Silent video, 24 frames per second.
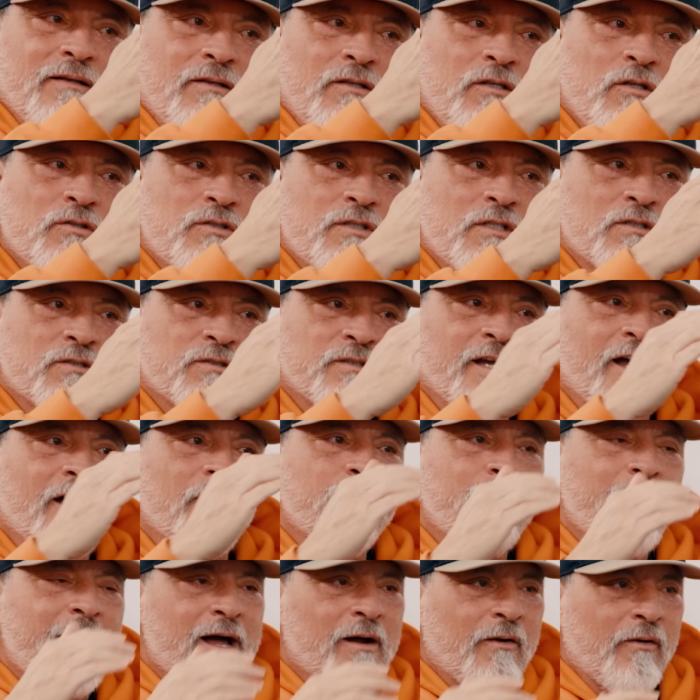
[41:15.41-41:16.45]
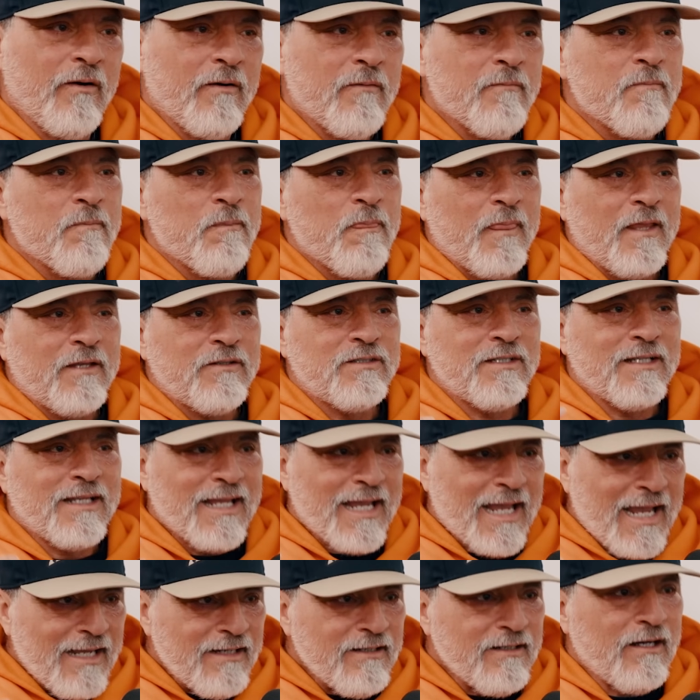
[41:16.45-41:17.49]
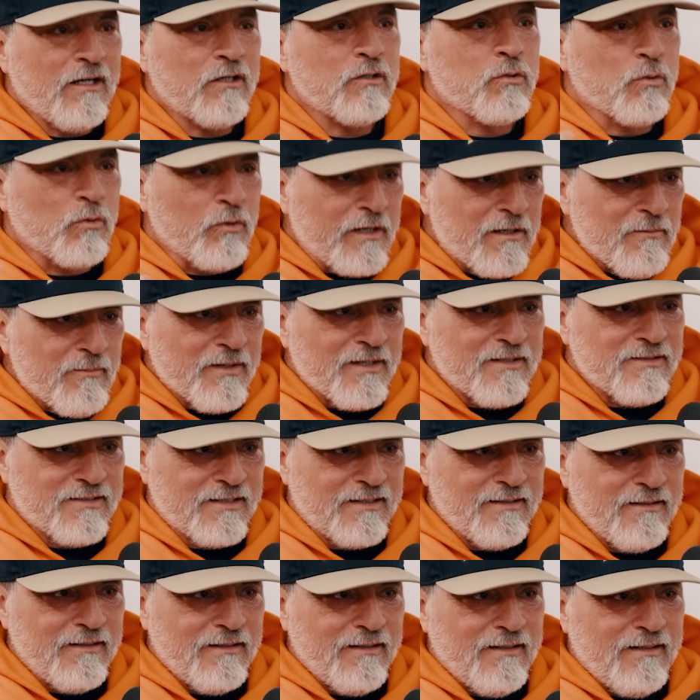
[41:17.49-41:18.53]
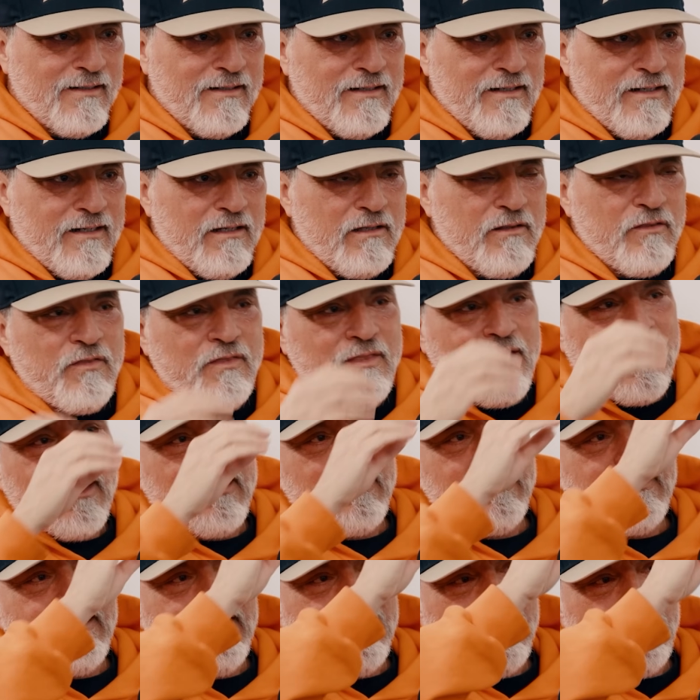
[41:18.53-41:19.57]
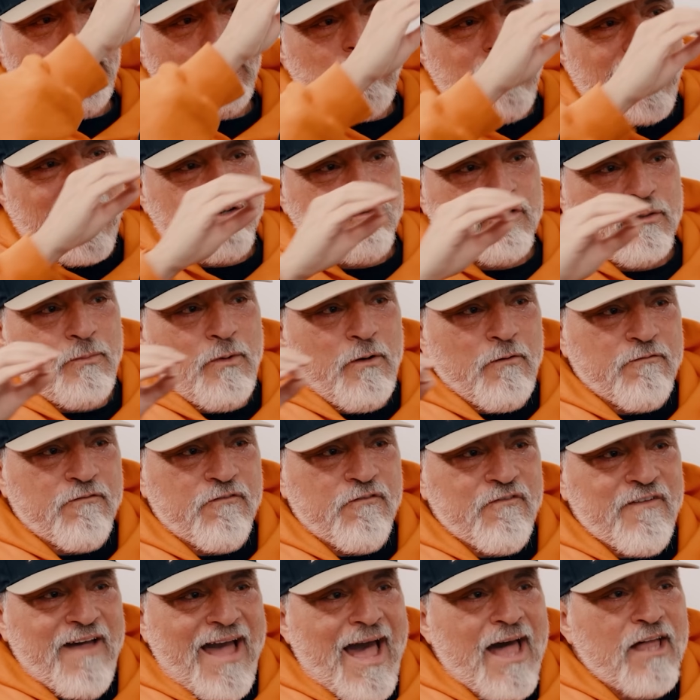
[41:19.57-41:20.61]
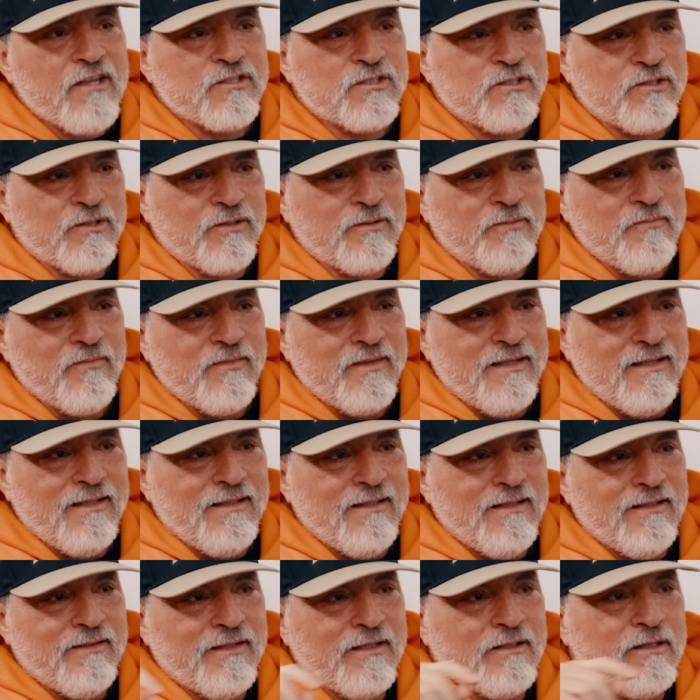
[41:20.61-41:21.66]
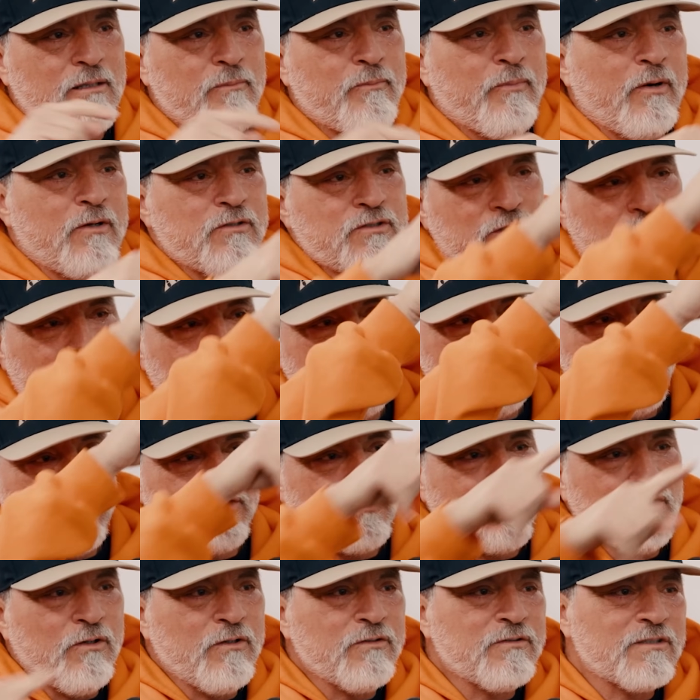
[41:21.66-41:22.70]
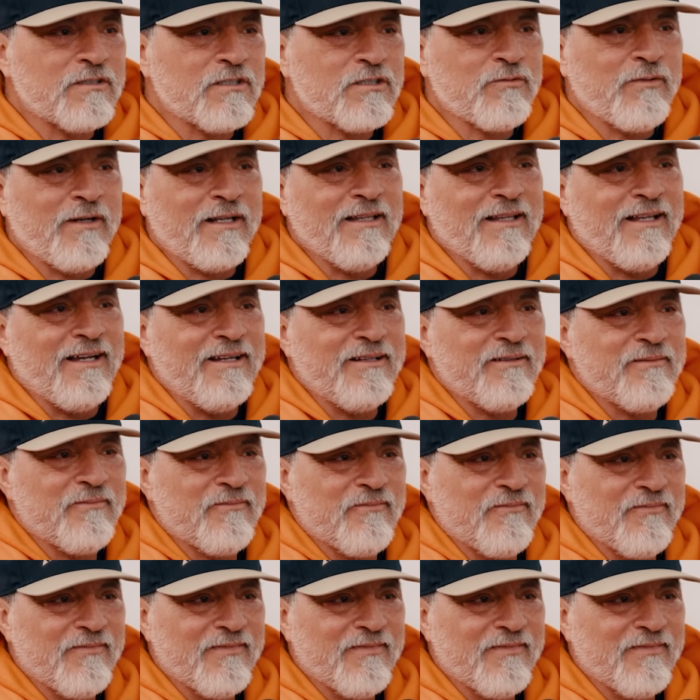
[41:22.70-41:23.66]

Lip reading: using soft power to gain agreement, then you actually move faster than the person who just goes in the straight line.